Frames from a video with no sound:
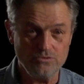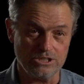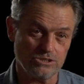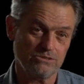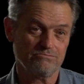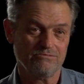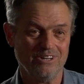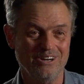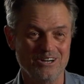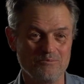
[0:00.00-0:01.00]
movies.
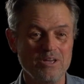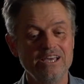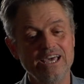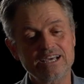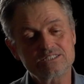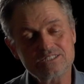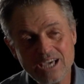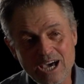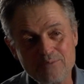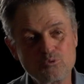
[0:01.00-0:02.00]

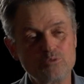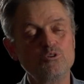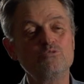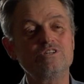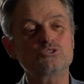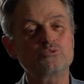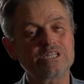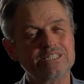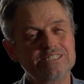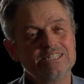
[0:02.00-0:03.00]
Except with movies,
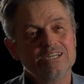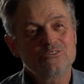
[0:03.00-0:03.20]
we can